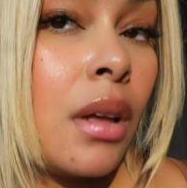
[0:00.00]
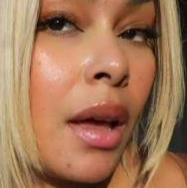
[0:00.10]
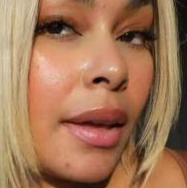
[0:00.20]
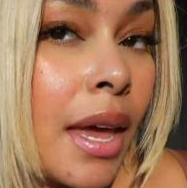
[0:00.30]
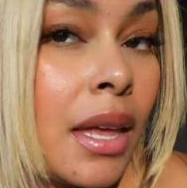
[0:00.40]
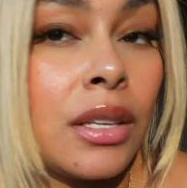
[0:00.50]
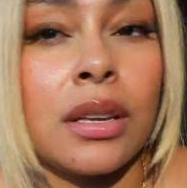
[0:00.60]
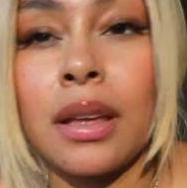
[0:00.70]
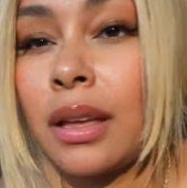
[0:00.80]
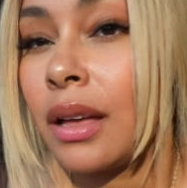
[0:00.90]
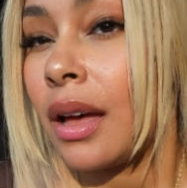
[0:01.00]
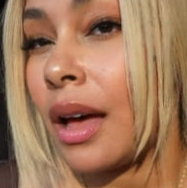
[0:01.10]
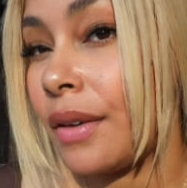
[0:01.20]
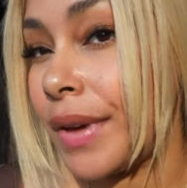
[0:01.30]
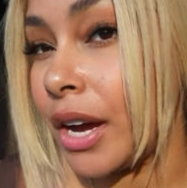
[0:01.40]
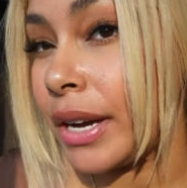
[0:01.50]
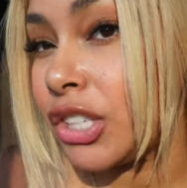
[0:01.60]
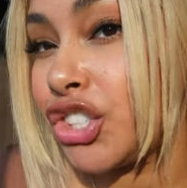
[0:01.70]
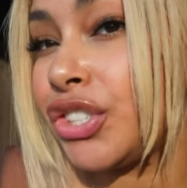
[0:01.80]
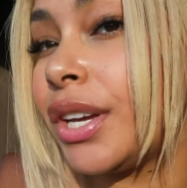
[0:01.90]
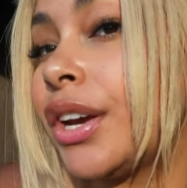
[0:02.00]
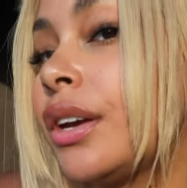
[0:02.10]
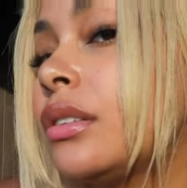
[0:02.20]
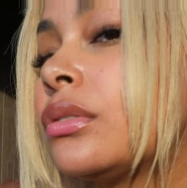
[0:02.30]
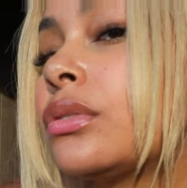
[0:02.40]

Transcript: Again, a very sheer